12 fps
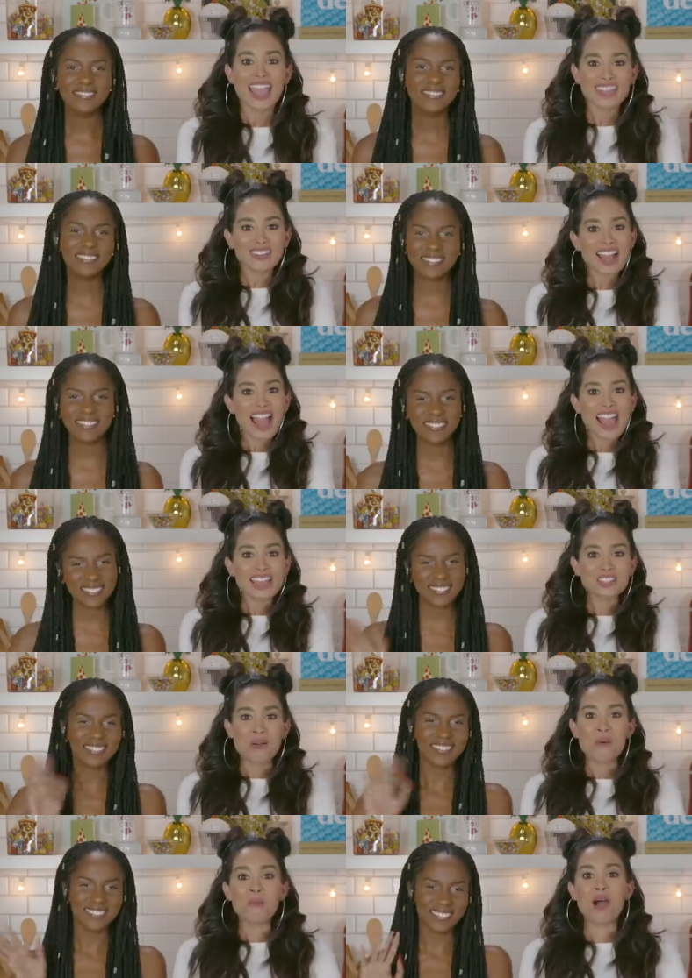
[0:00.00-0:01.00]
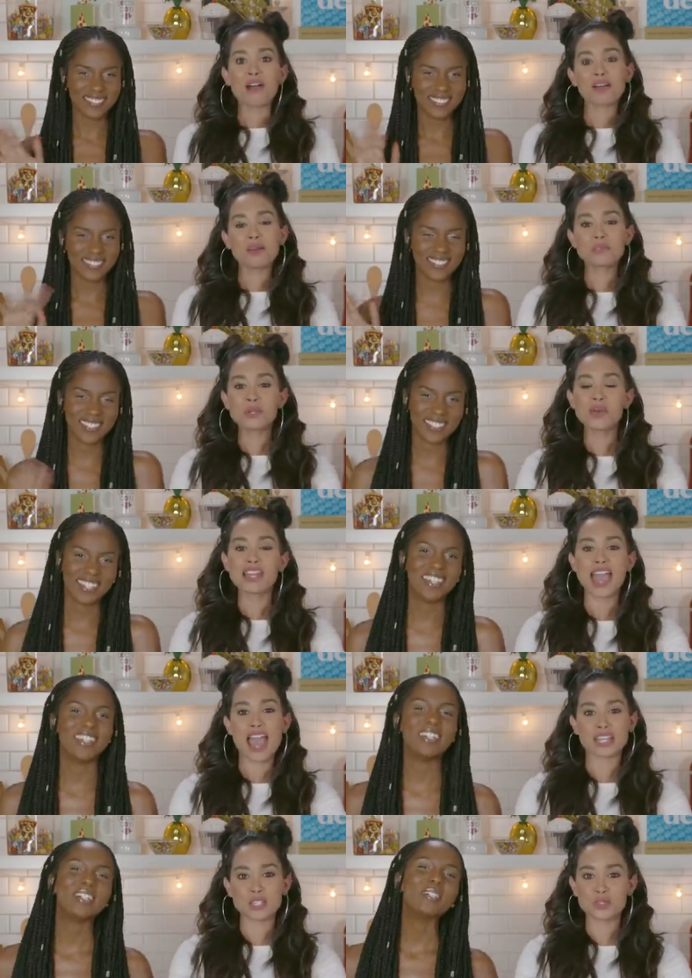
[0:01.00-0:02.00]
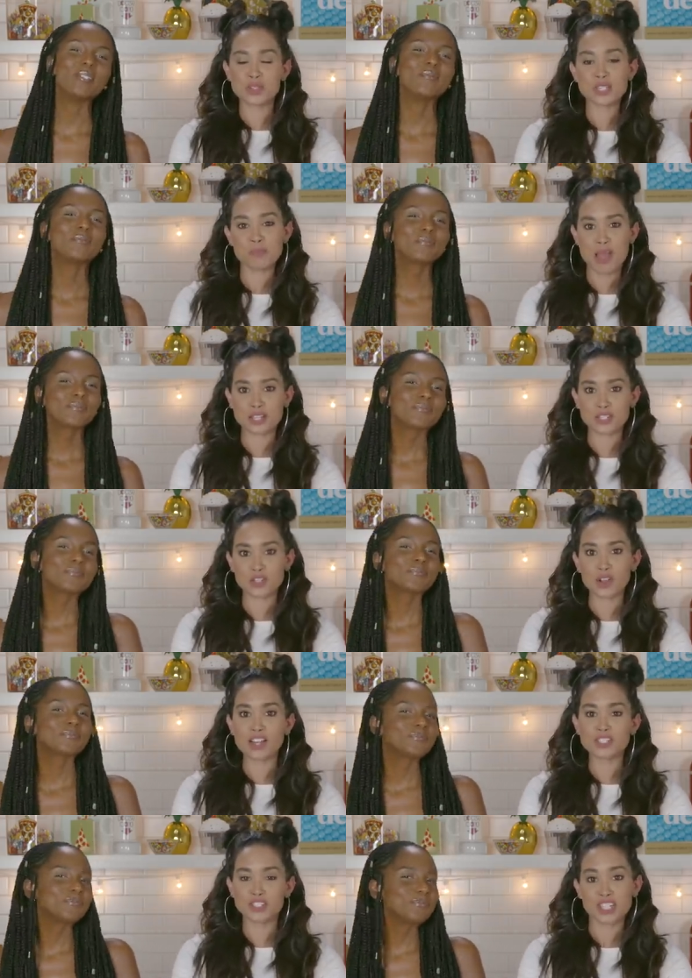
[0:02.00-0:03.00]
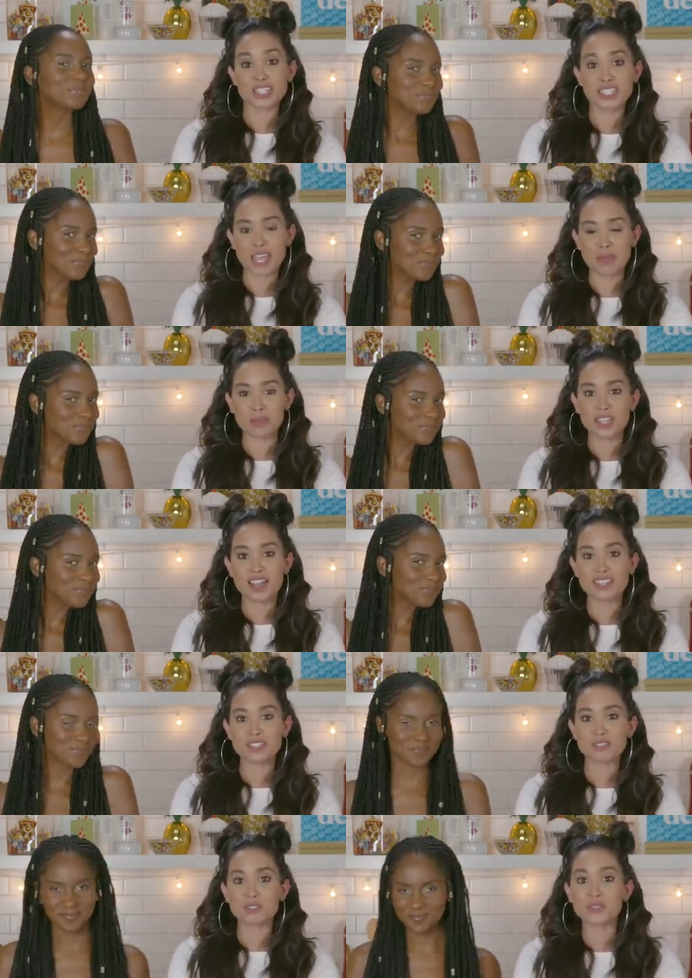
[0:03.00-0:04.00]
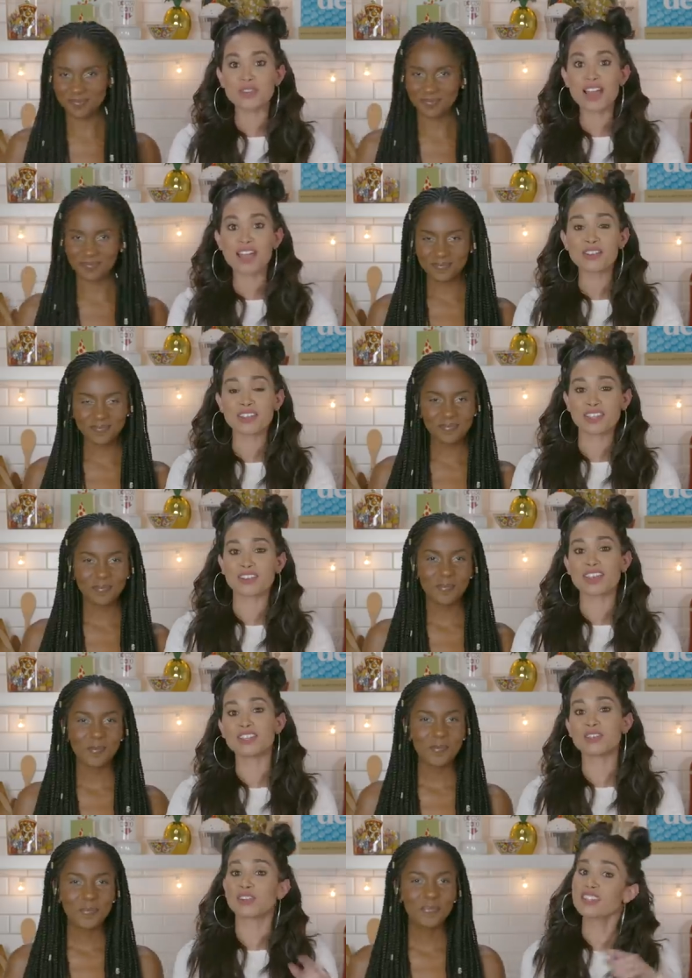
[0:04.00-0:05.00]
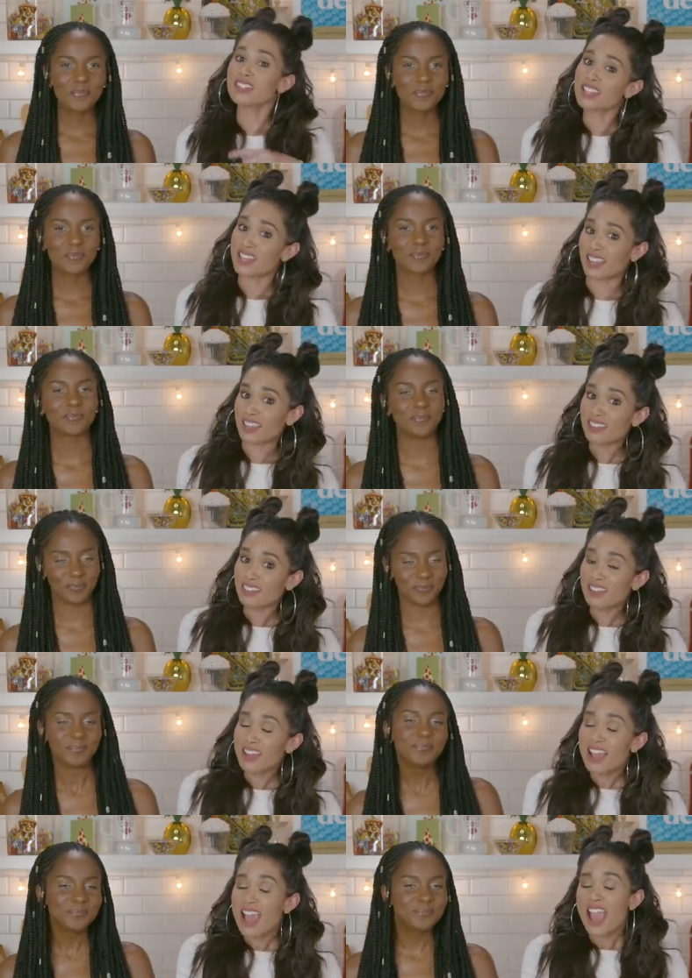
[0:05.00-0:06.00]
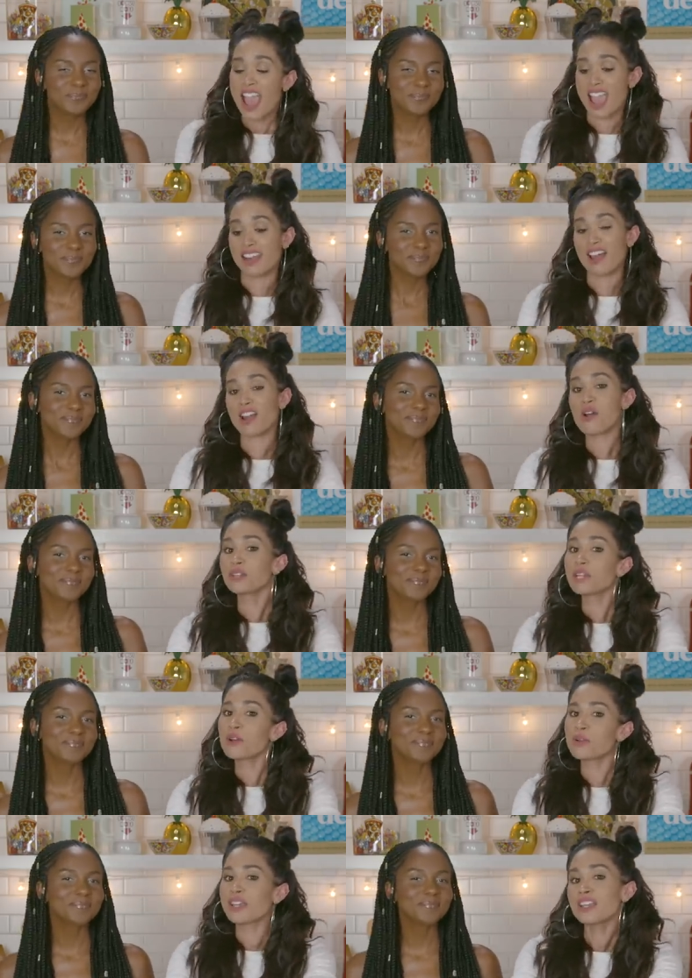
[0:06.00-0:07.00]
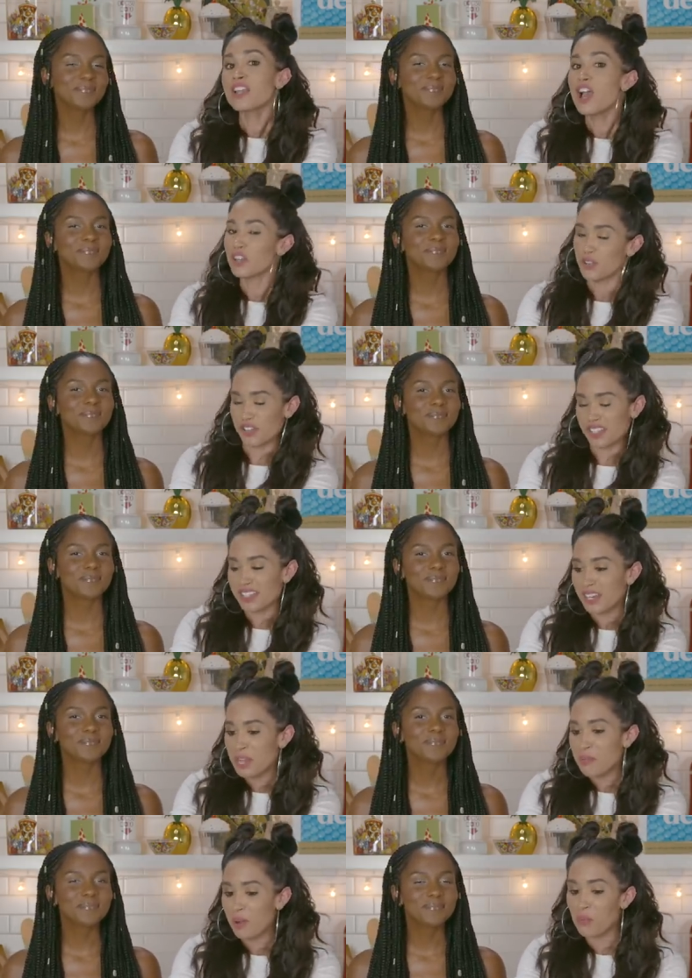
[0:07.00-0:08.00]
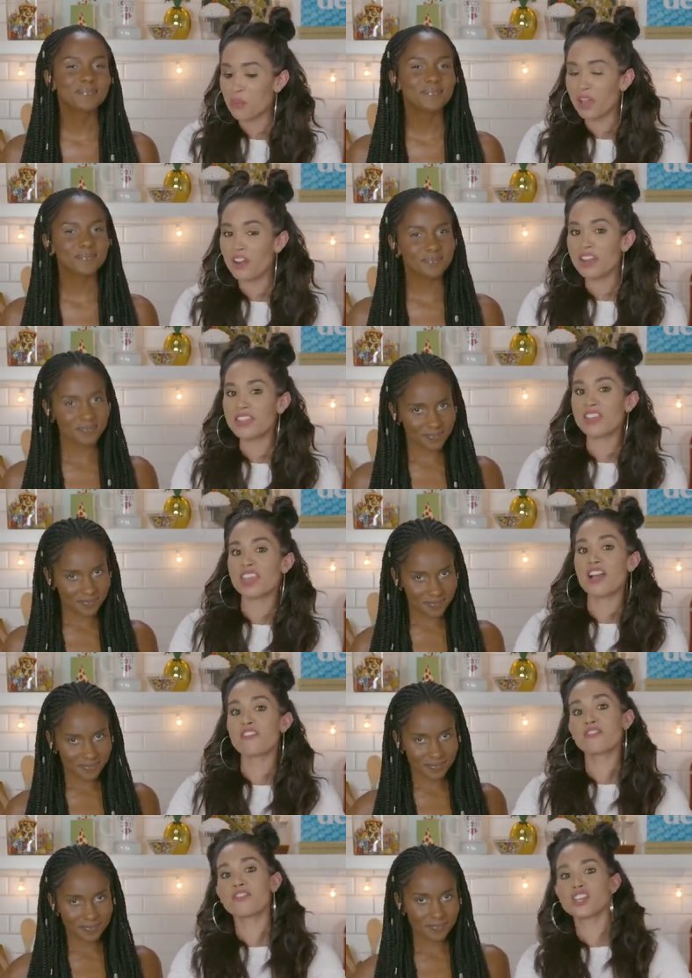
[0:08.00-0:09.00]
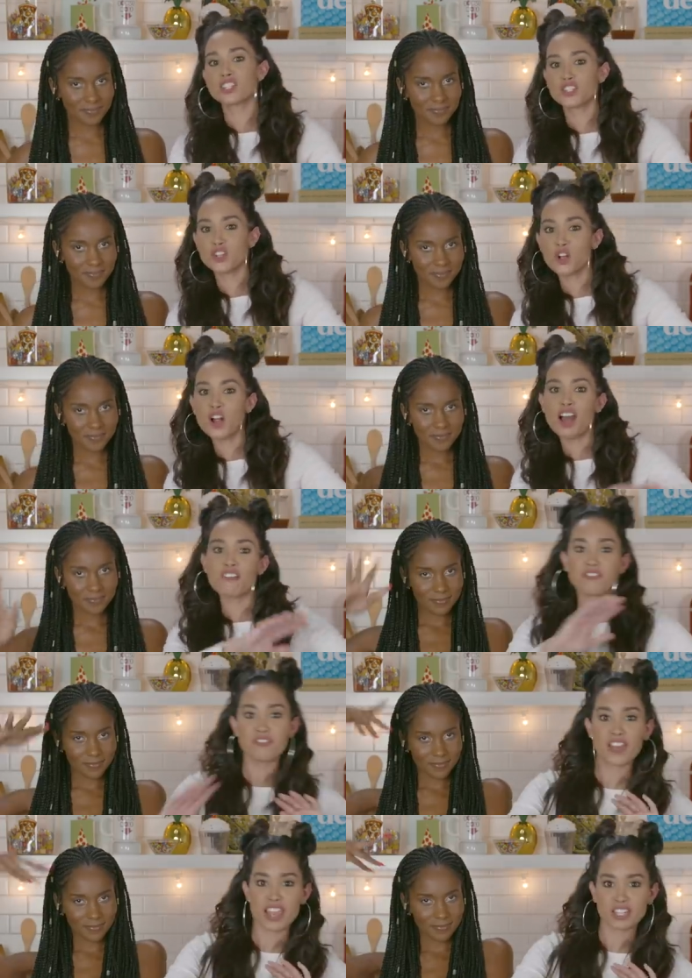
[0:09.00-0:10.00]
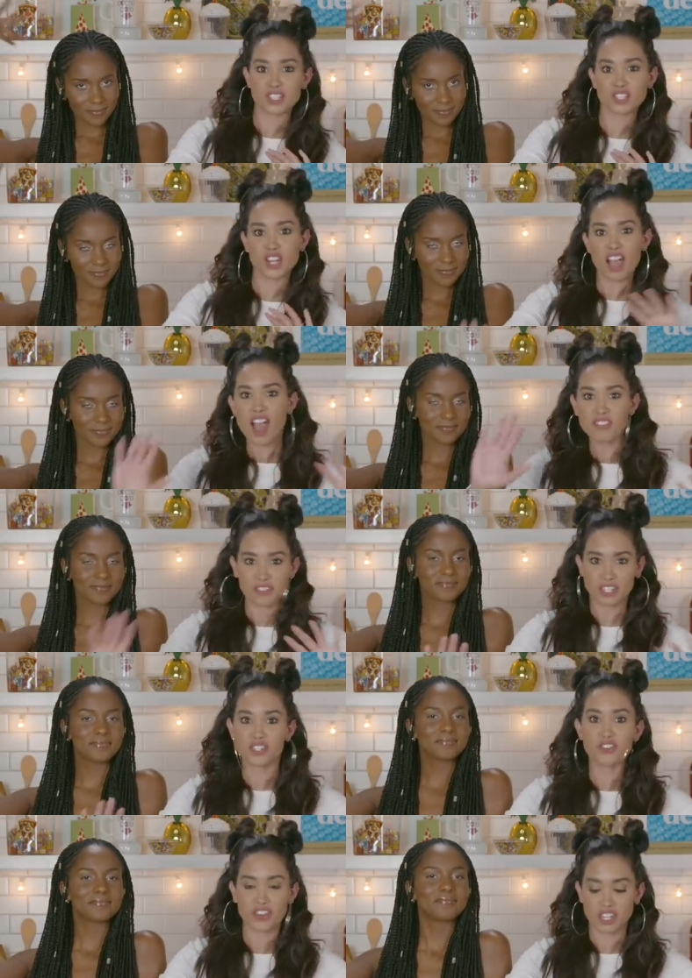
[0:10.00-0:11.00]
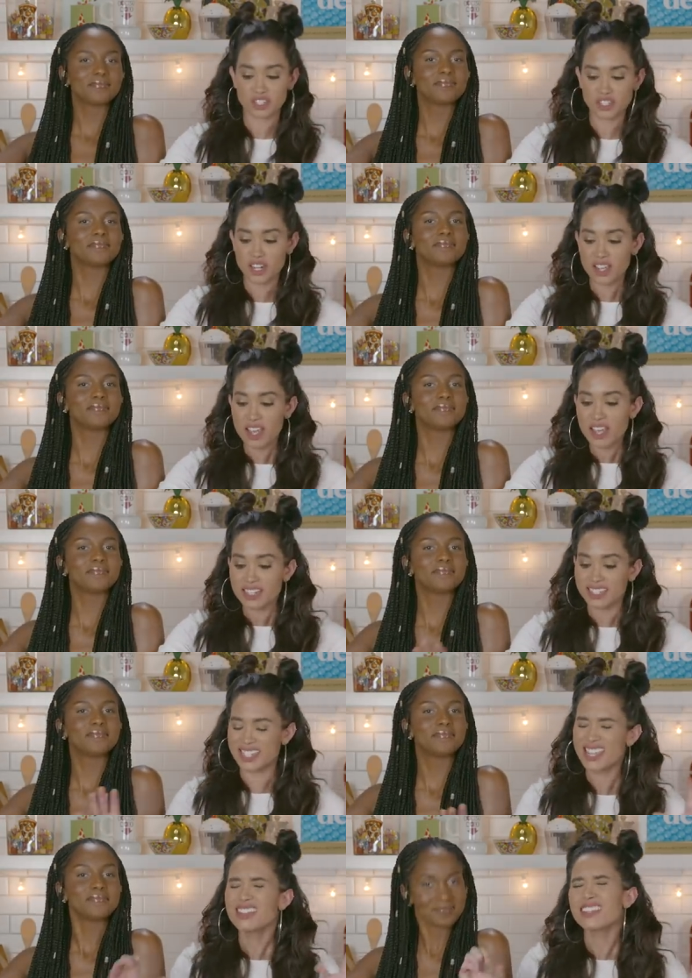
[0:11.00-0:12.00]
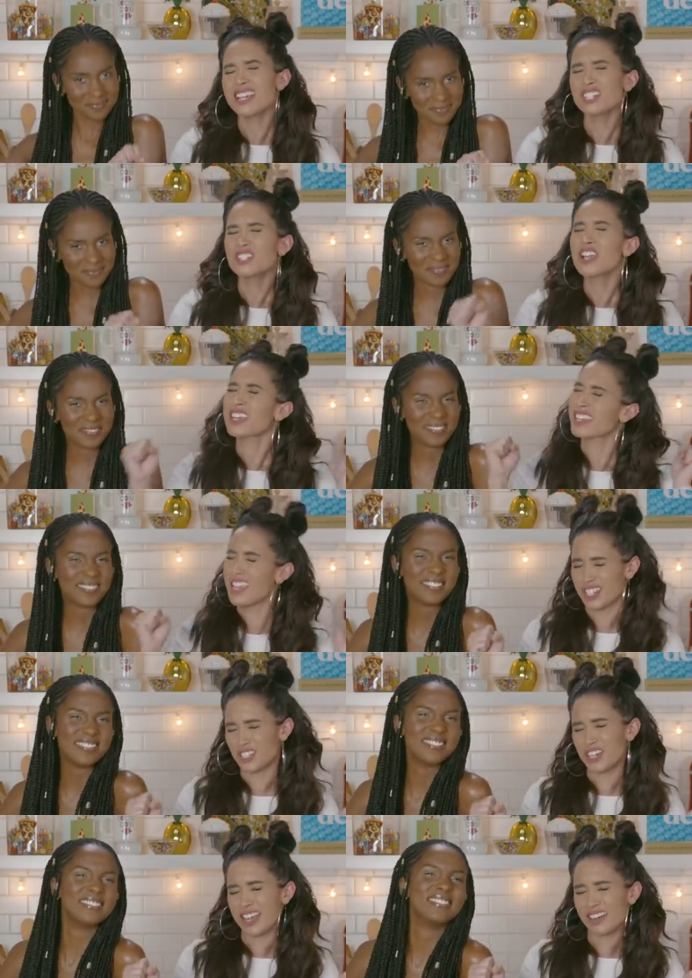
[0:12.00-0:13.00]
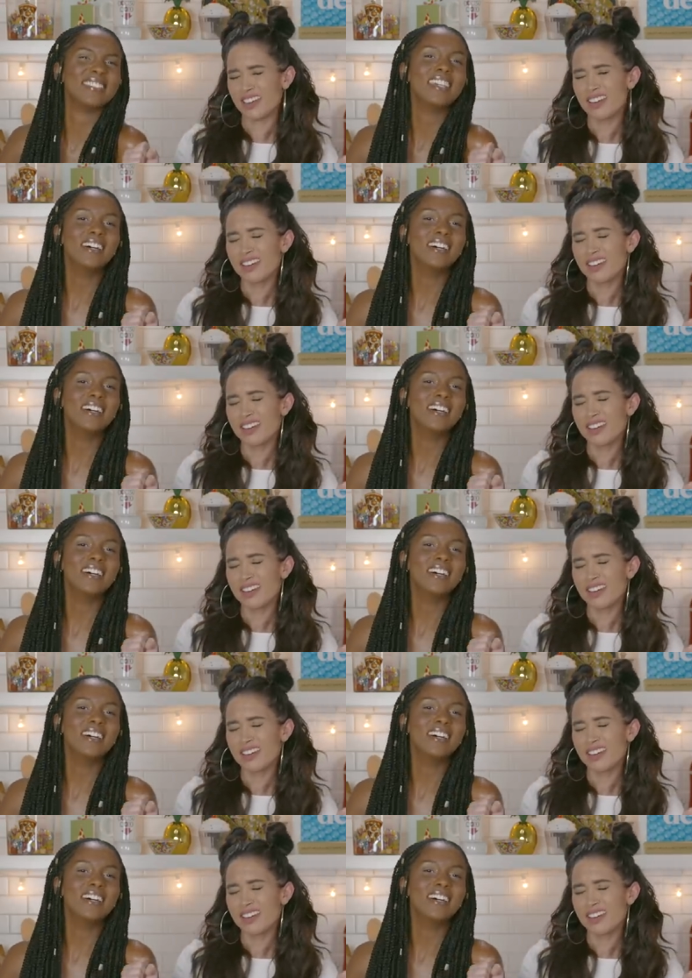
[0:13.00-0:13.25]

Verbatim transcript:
Speaker 1: Hey you guys, welcome to an extra special cheat day because Drew and I are here in New York City. Mm -hmm. And not only are we in New York City, but we are in the official, official, official, official. fish delish kitchen